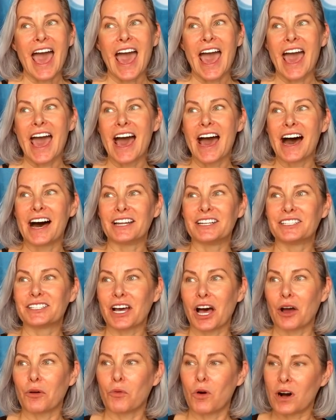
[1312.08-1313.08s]

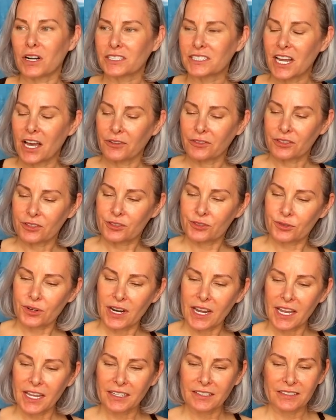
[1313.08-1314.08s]
and I walked down the
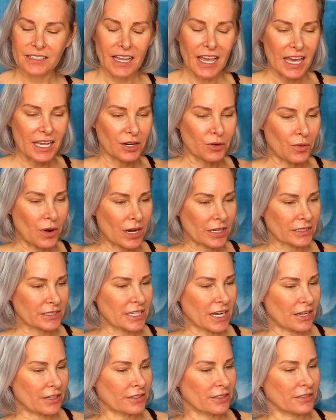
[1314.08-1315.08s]
street, and I walked
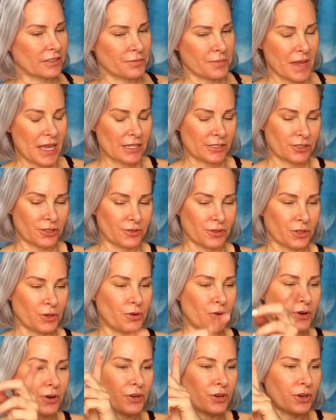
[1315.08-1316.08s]
down, turned the
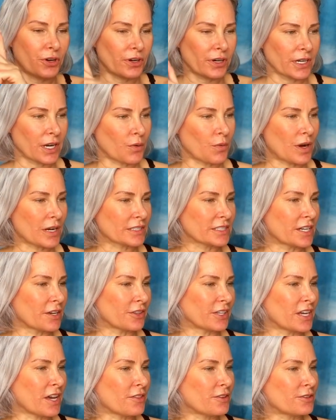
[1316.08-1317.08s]
corner, and I walked
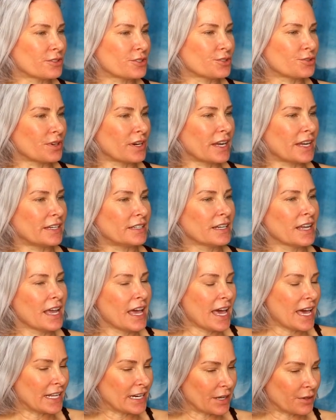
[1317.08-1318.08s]
down the other street,
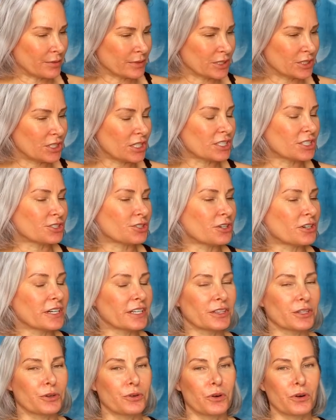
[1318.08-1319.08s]
and I was just
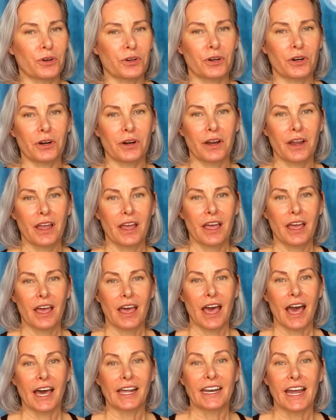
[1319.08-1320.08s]
turning the corner,
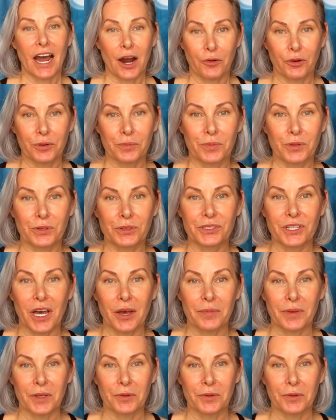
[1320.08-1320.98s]
and Howard pulled up.